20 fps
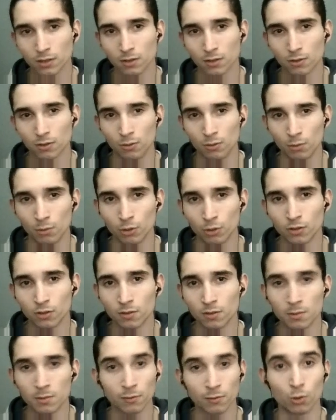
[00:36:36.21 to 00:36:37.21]
or most of
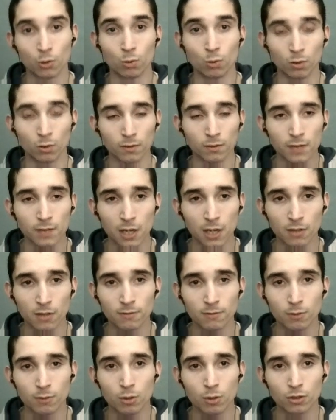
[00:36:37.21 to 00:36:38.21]
them, if not all of the other
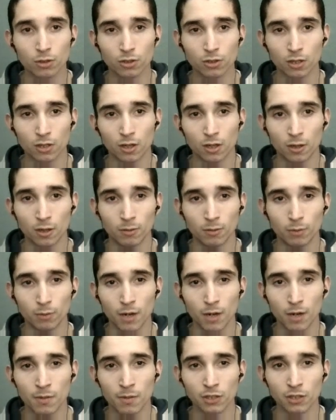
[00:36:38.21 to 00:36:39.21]
forks, are pretty
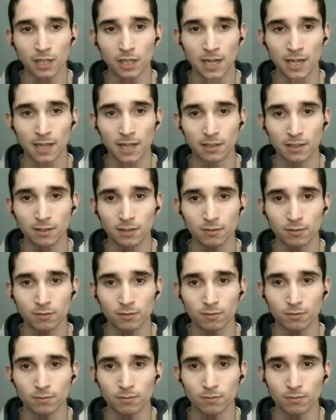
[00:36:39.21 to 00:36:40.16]
much inactive